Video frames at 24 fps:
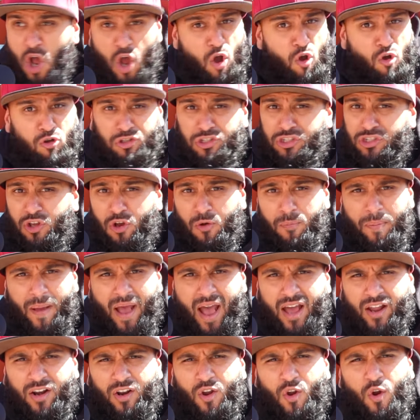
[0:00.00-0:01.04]
Oh, so
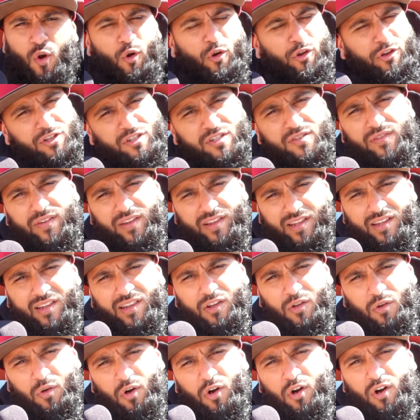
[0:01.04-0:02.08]
bad? Or are you just feeling a
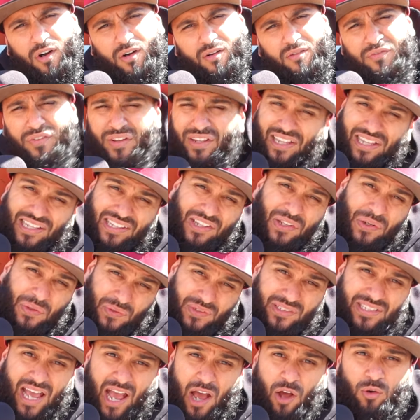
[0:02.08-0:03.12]
little hurt? Feeling a
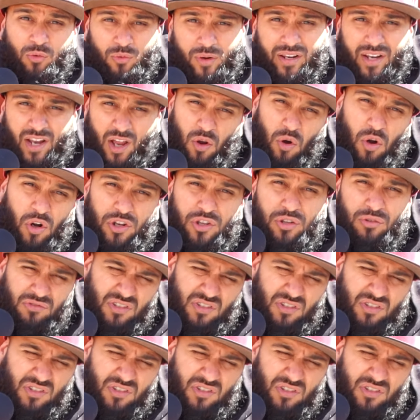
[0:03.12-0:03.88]
little down right now? Are you?